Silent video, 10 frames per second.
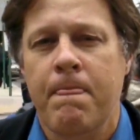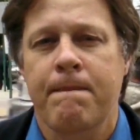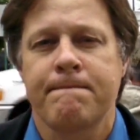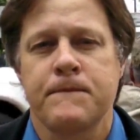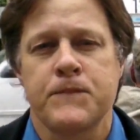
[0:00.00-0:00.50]

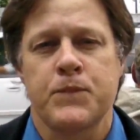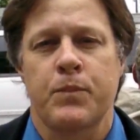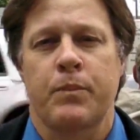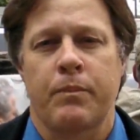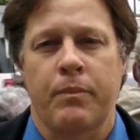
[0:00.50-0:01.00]
Now, were
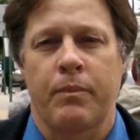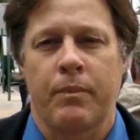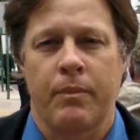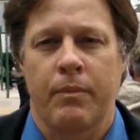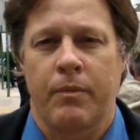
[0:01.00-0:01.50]
those
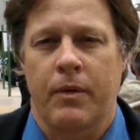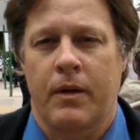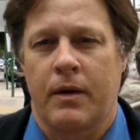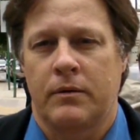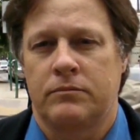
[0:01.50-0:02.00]
violations, were
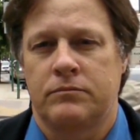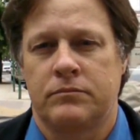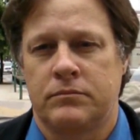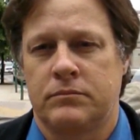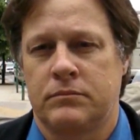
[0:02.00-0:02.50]
they all at the same